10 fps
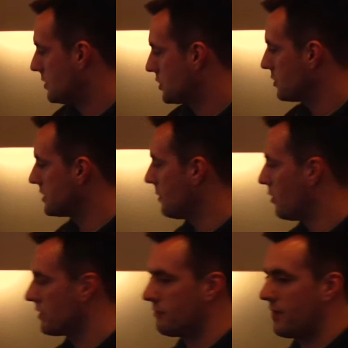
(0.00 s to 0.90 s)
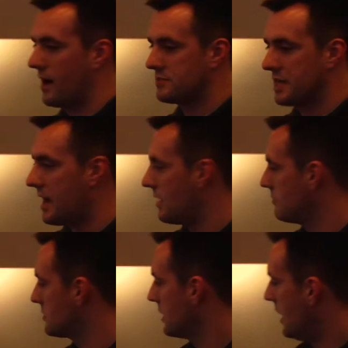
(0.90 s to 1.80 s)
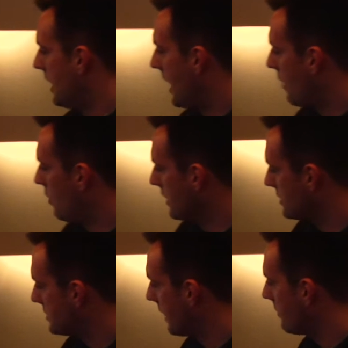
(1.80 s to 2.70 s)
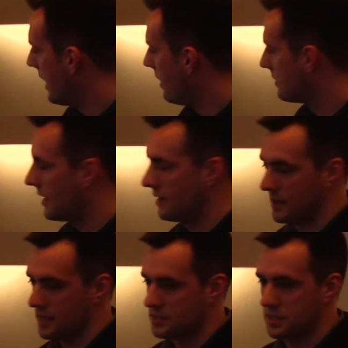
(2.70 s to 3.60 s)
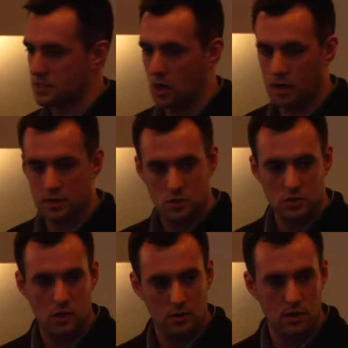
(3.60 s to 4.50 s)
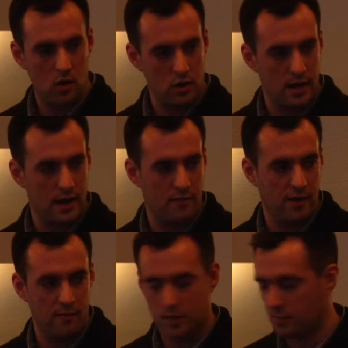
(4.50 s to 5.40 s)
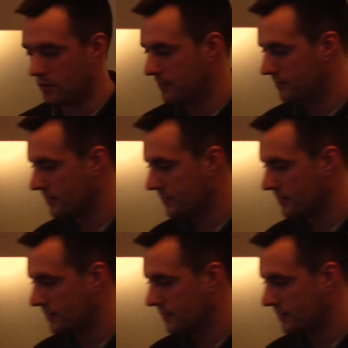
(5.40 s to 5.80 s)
shows up more than 5 times, I want to segment out that list and target those 195 people,